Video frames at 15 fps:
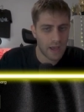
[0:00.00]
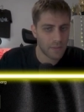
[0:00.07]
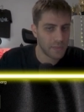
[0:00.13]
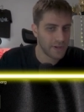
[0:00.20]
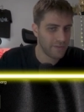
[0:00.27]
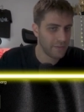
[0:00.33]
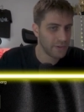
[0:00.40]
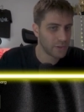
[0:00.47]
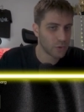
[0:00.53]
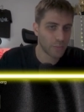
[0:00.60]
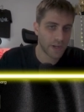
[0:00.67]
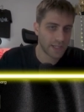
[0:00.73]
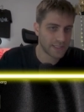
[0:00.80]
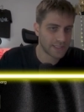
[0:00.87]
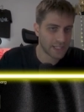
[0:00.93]
unbelievable to
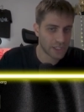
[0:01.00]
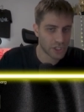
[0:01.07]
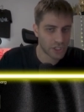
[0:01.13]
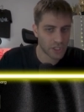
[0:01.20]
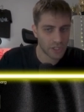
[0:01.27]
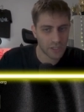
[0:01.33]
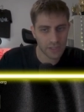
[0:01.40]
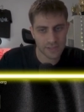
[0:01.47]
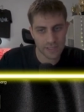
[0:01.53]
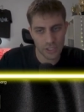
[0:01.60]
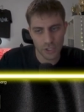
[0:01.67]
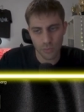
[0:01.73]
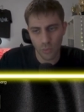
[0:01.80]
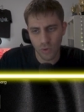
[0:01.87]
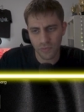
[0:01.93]
play such
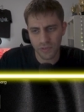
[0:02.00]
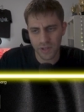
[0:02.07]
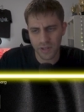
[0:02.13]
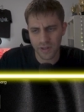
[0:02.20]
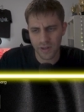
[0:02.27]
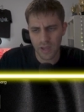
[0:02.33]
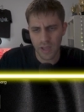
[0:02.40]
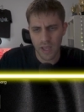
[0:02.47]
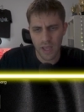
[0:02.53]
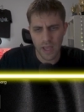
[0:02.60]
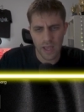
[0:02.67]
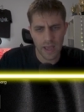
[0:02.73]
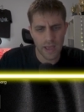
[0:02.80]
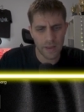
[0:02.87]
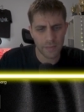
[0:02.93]
such move here
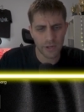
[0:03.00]
uh,